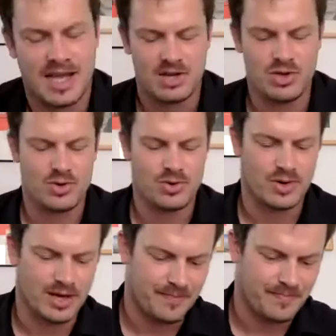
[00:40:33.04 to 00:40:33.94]
then
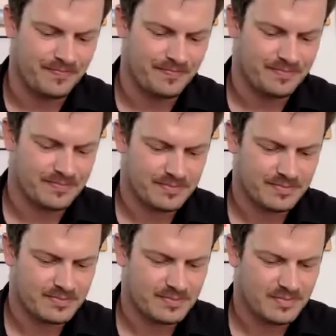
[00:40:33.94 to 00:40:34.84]
you're
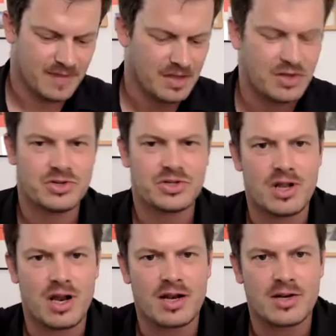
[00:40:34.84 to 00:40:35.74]
just
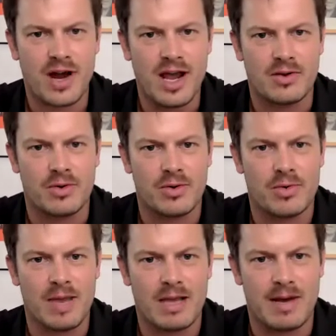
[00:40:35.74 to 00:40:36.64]
not allowed to trade
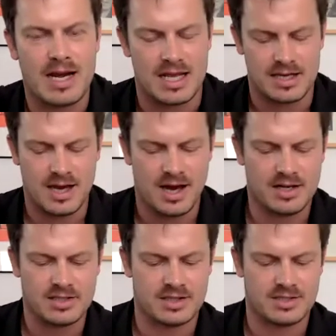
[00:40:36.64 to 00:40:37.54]
or make money. Yeah, and
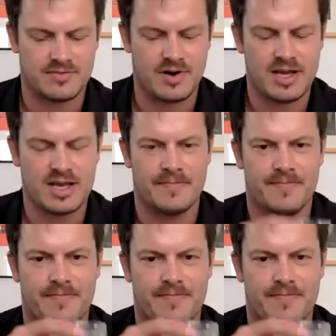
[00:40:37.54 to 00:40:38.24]
it's very